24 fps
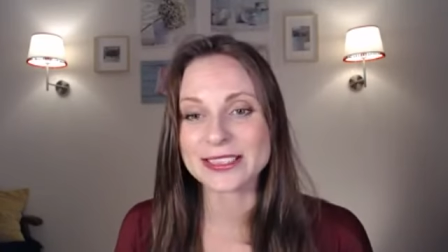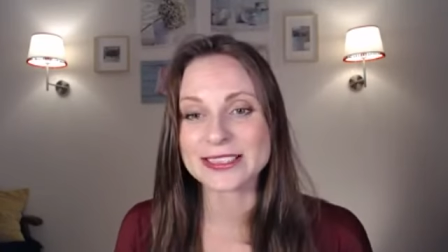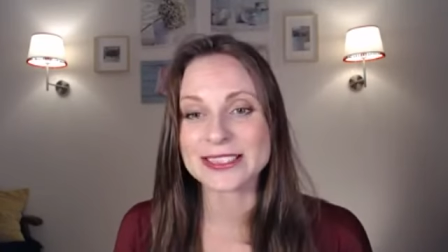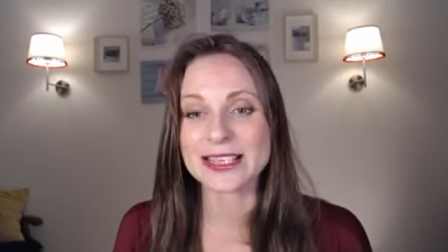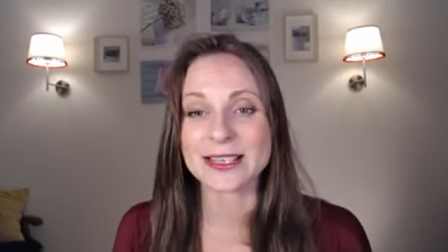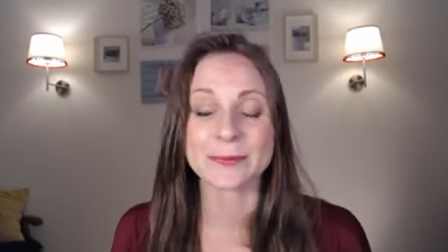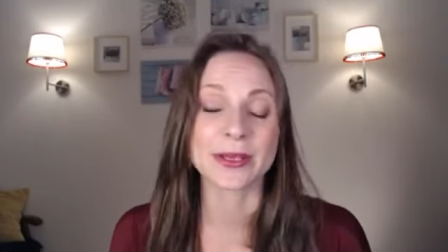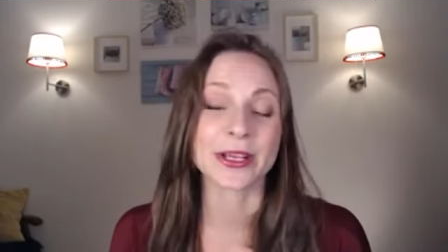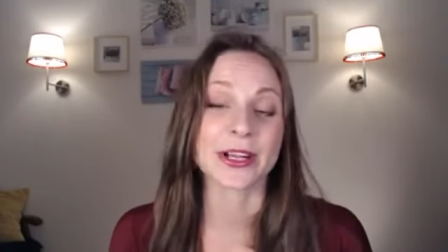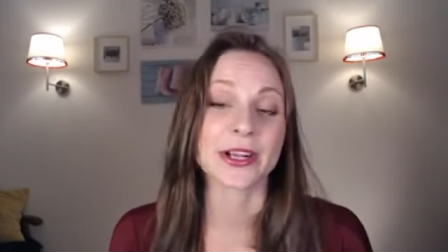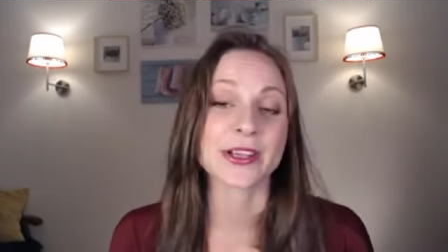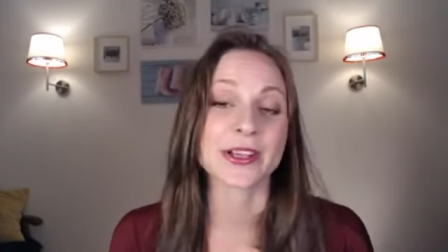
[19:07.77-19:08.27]
and
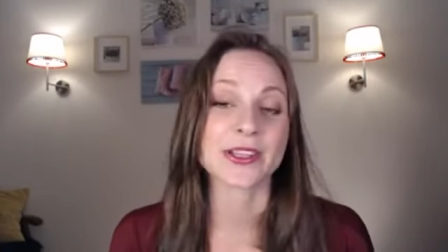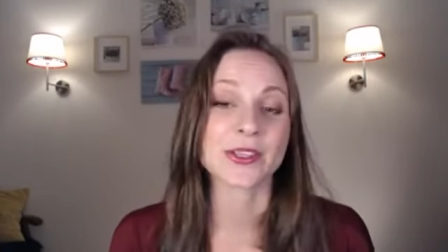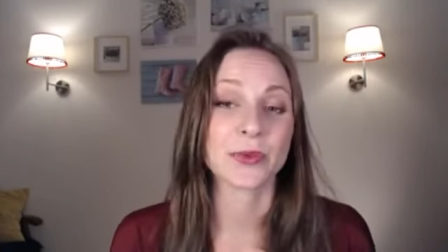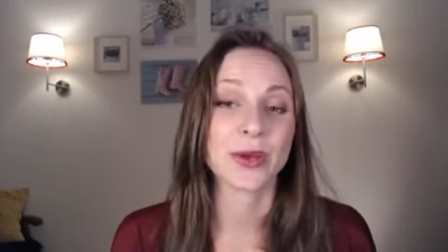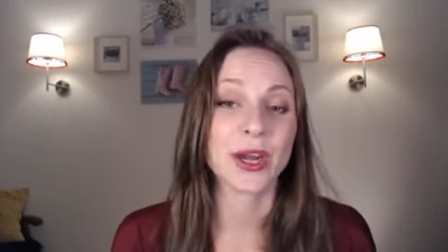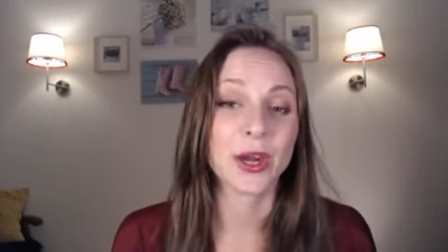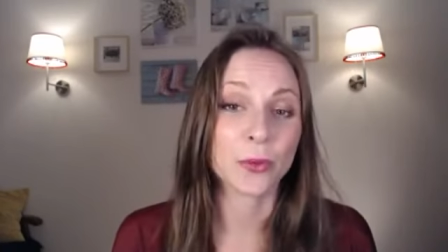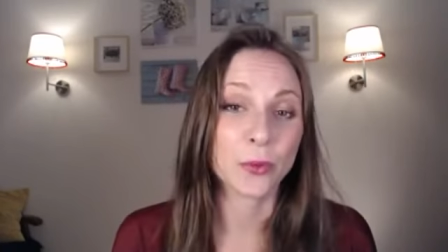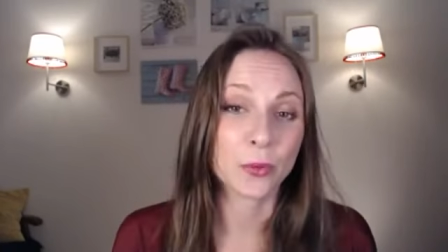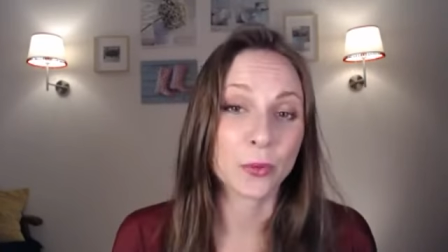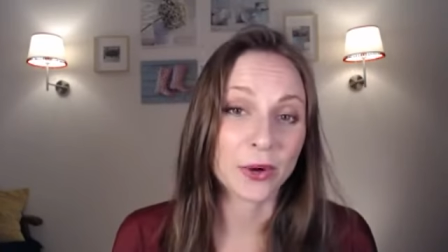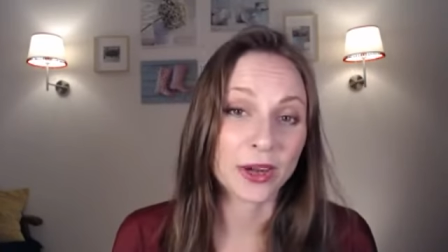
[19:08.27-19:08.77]
because we
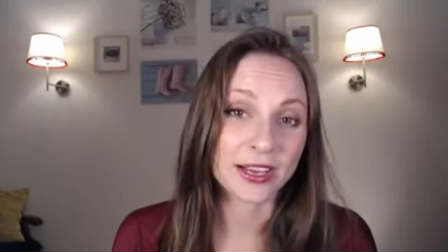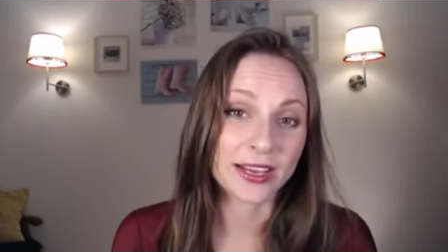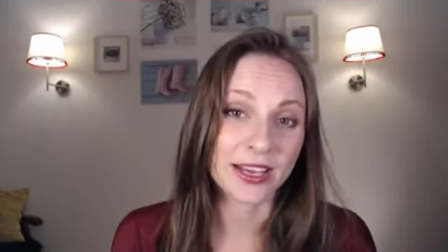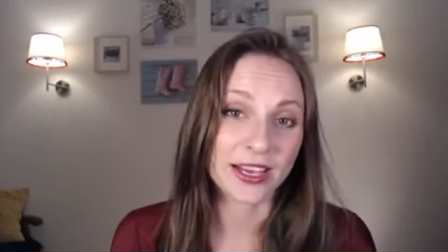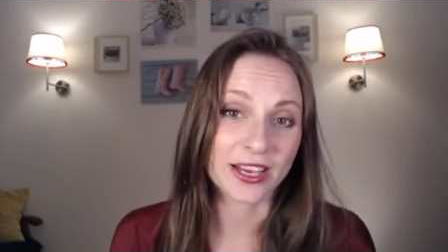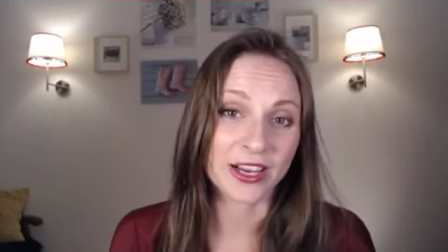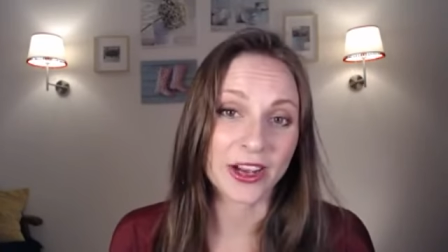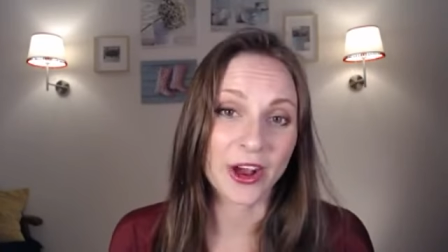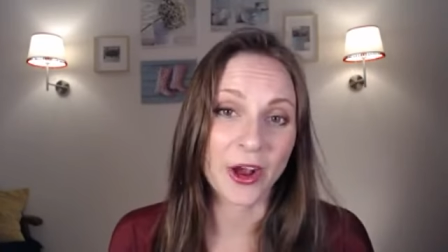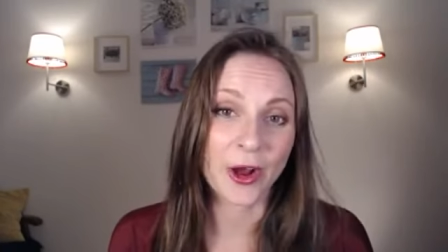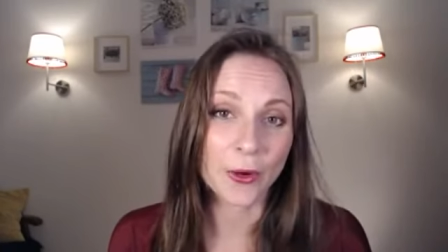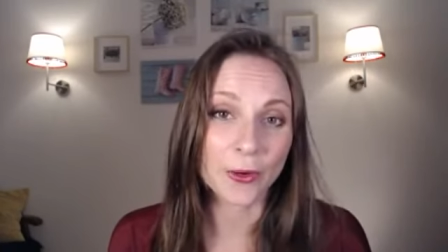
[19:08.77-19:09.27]
are
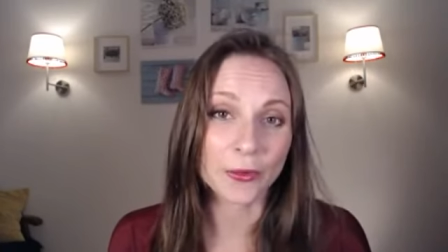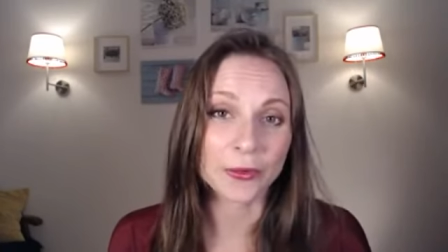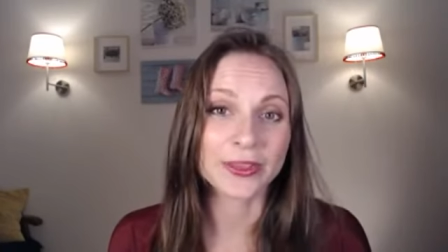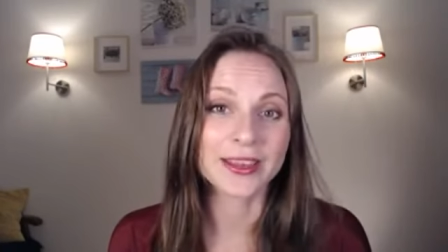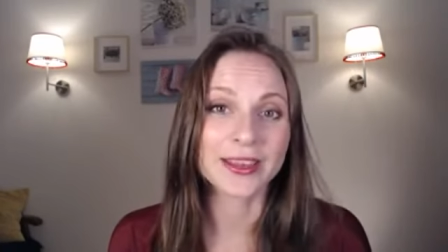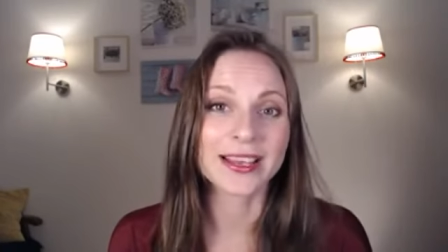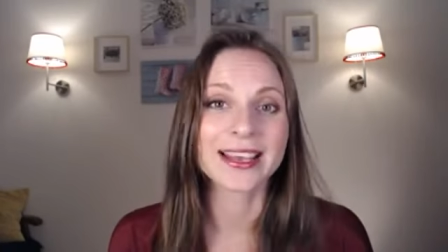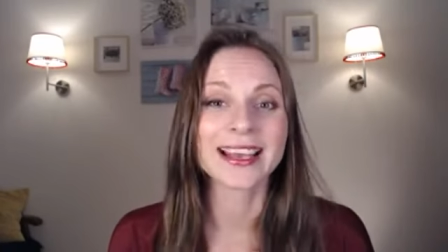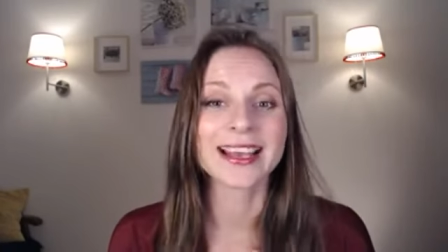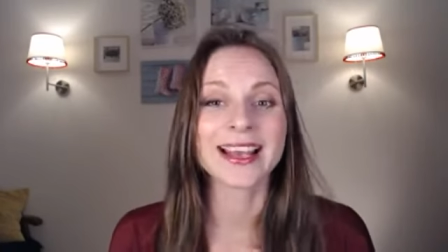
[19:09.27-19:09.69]
working on